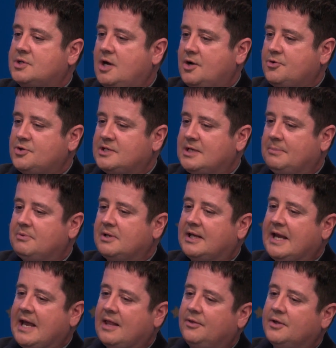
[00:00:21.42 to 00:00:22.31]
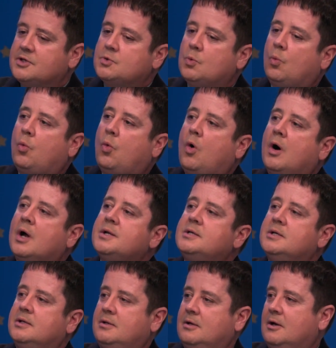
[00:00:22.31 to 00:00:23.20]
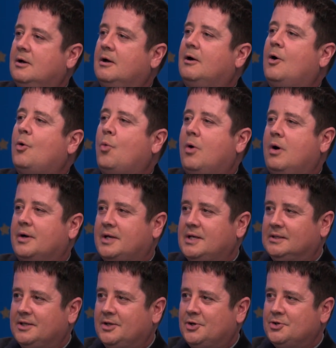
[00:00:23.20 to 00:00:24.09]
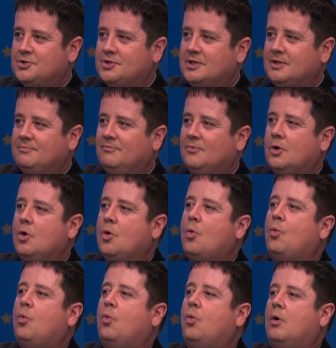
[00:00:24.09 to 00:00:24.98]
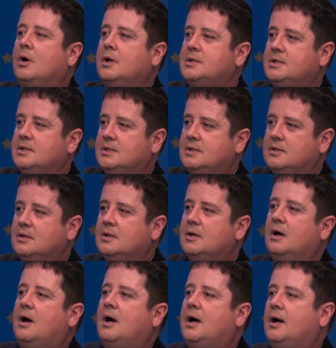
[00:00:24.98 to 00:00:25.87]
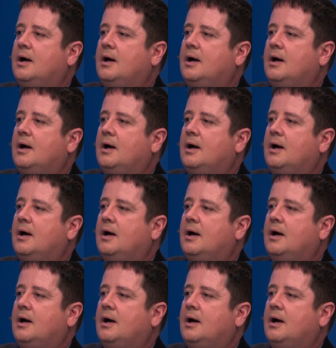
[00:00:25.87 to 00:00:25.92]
contracepting Catholics wanted a wonky liturgy, wanted